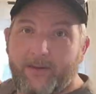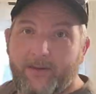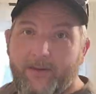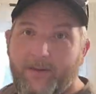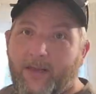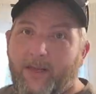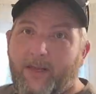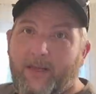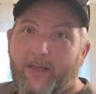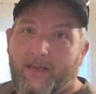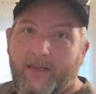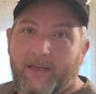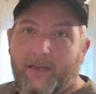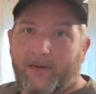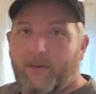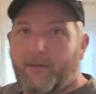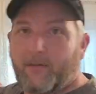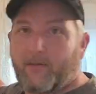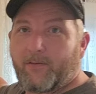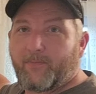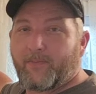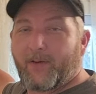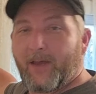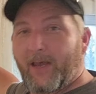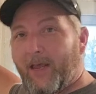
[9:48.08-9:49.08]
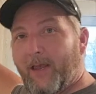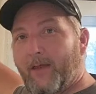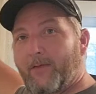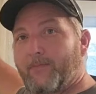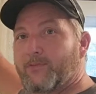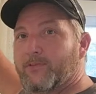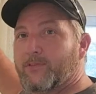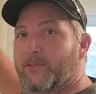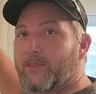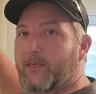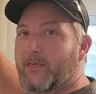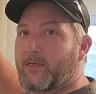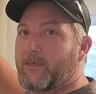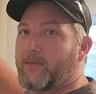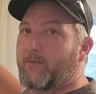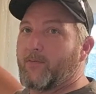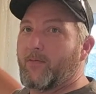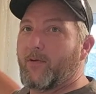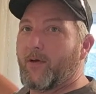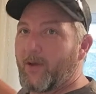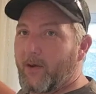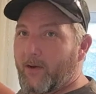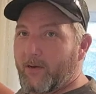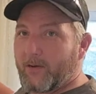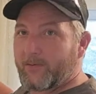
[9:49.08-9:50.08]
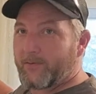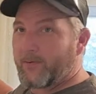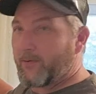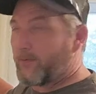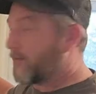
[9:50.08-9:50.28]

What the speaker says: I got all the pipes and the wiring through